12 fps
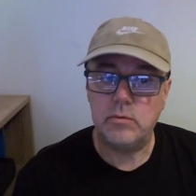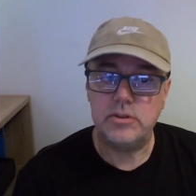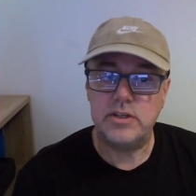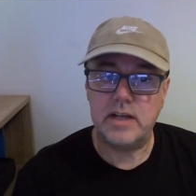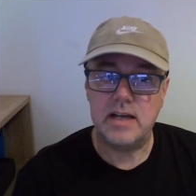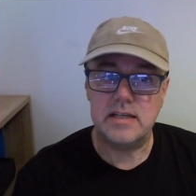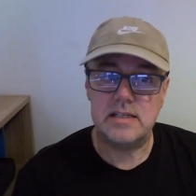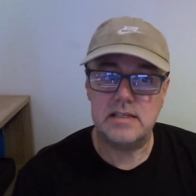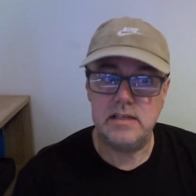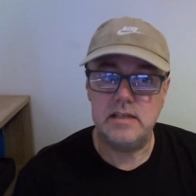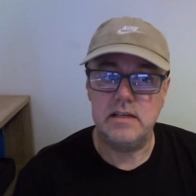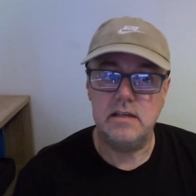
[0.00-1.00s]
what you can't
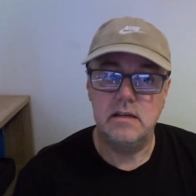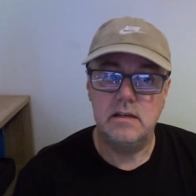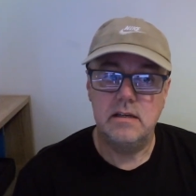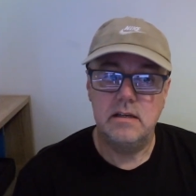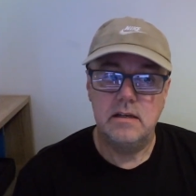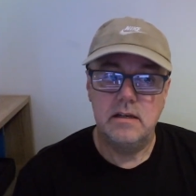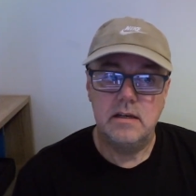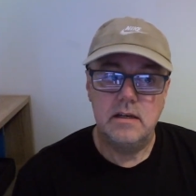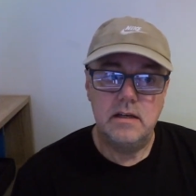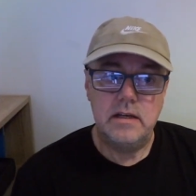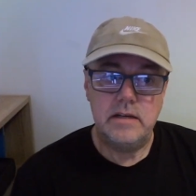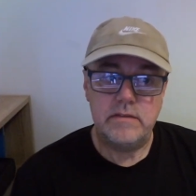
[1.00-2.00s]
see.
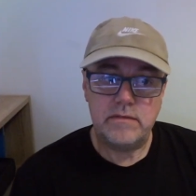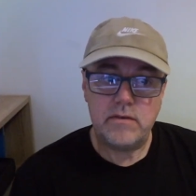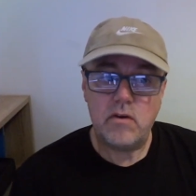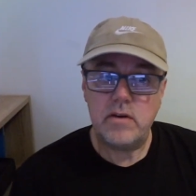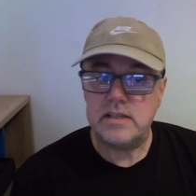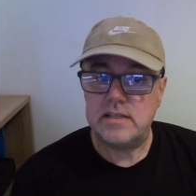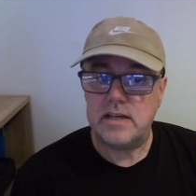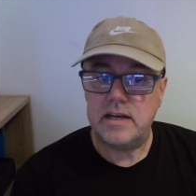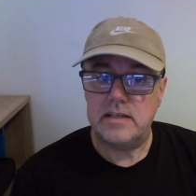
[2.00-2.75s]
If the fog is starting to